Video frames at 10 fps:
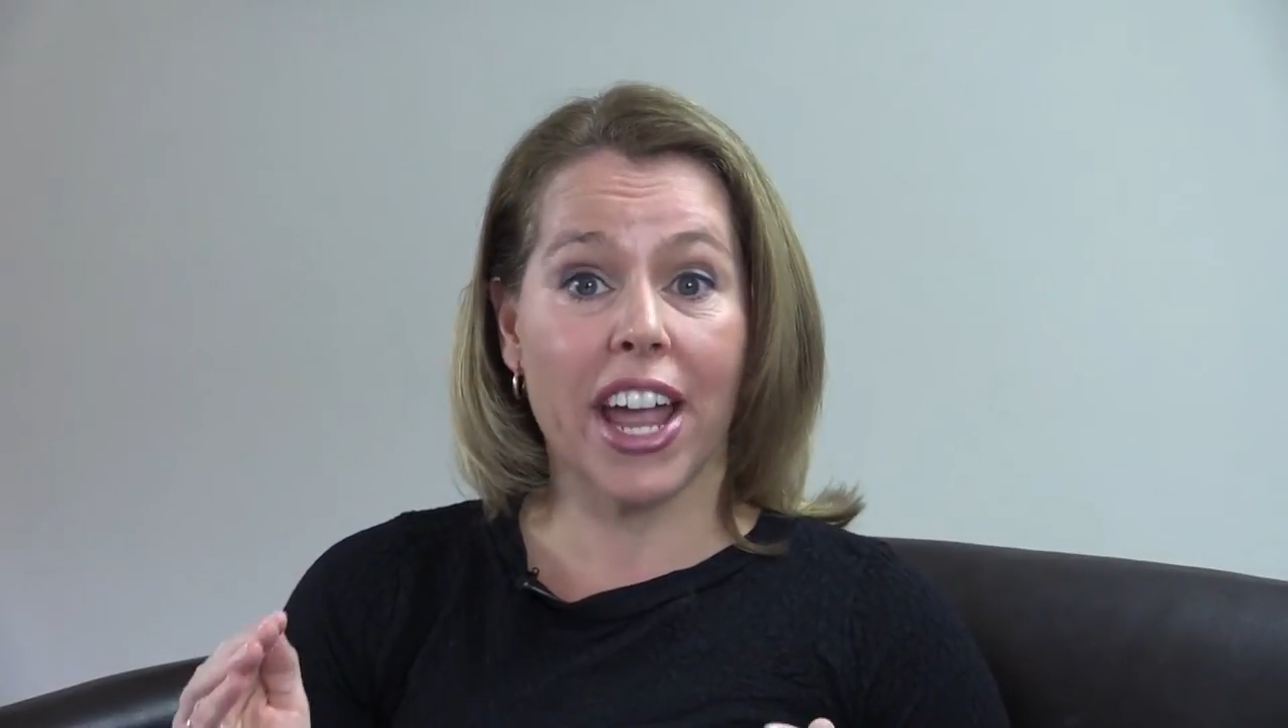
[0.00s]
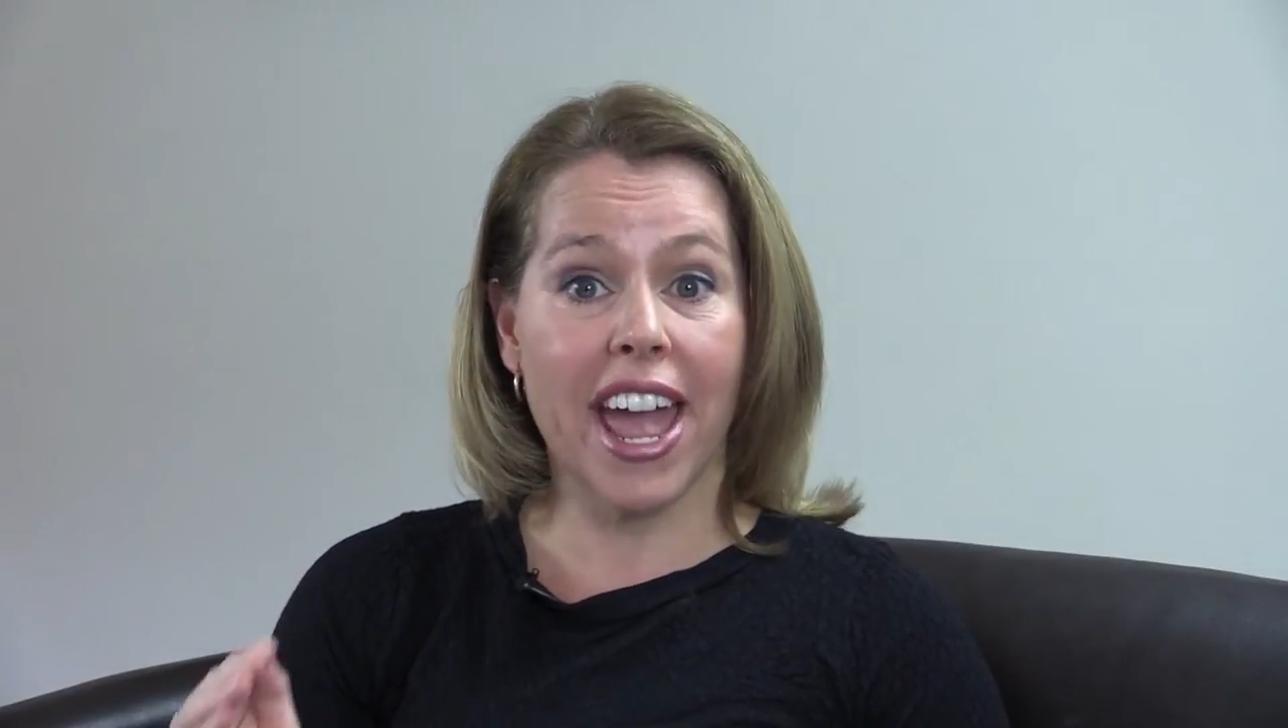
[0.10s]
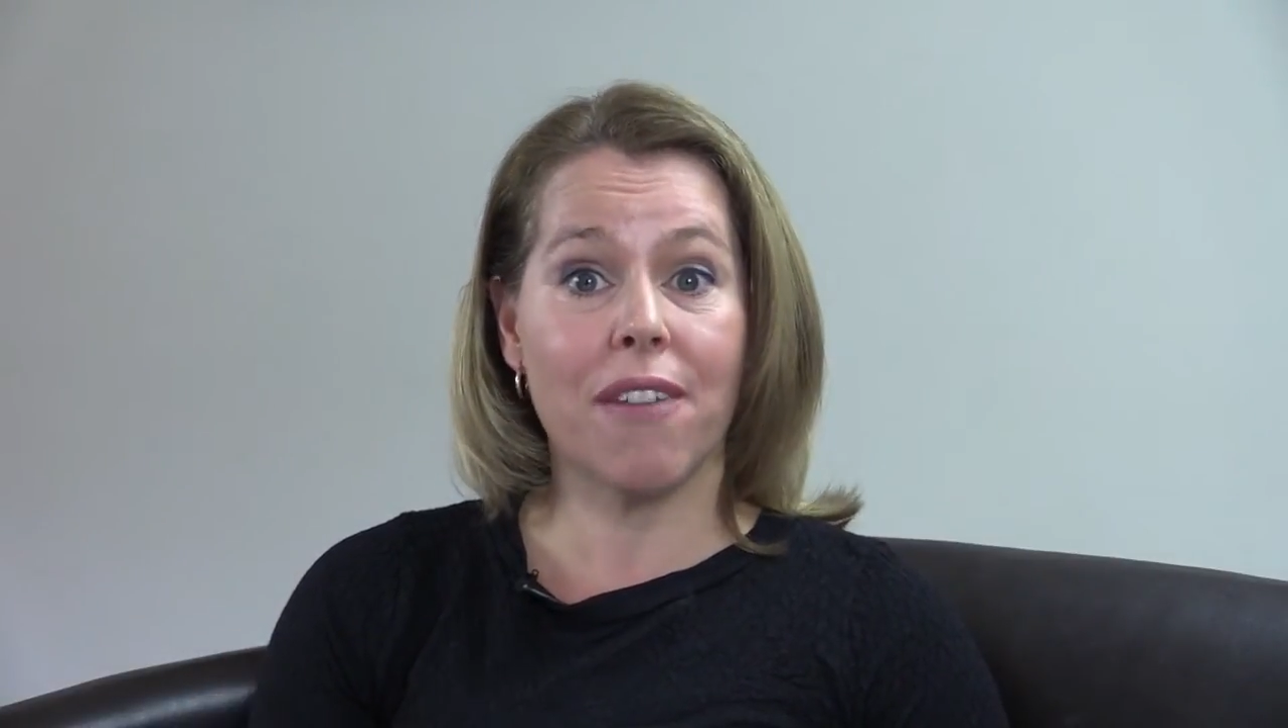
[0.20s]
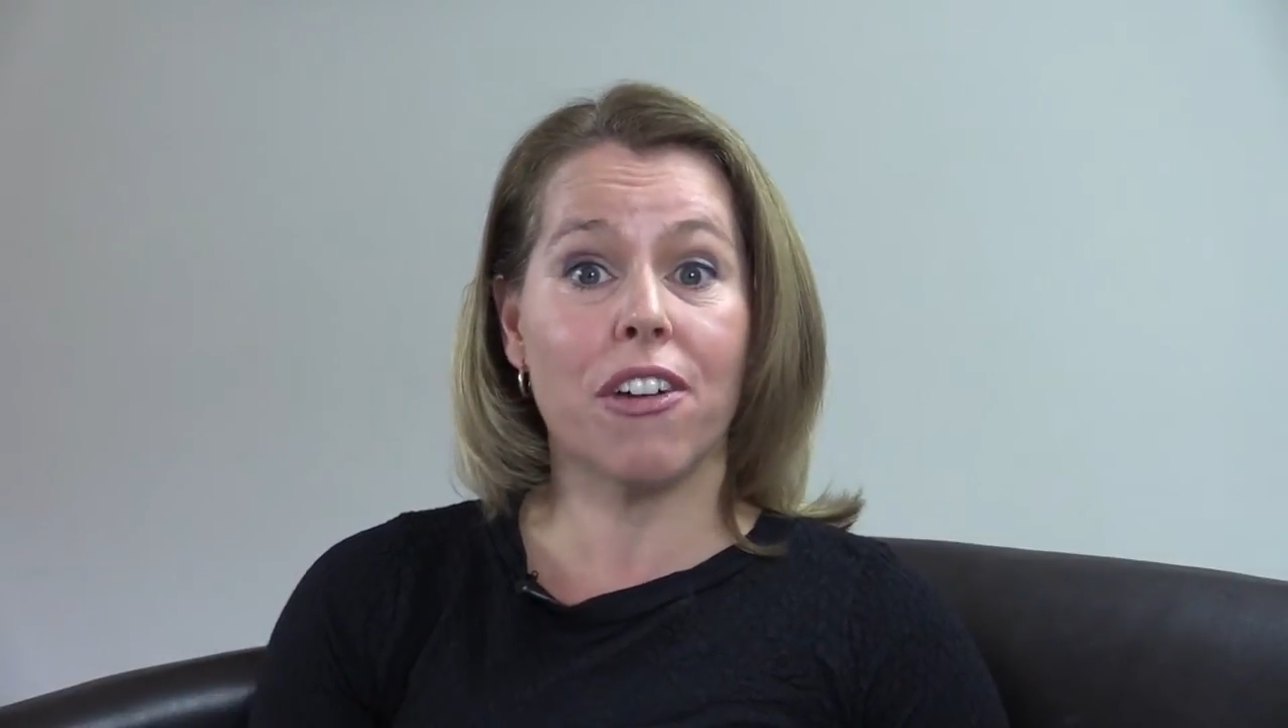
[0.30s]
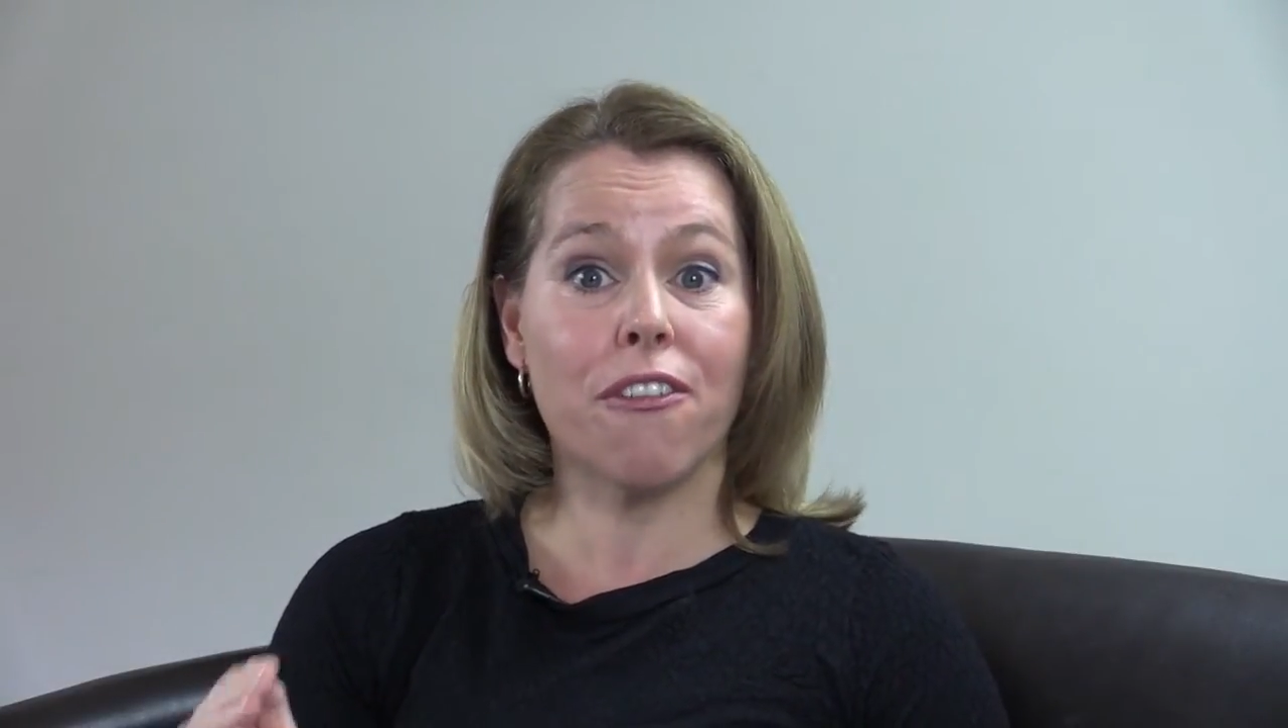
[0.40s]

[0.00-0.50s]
I have a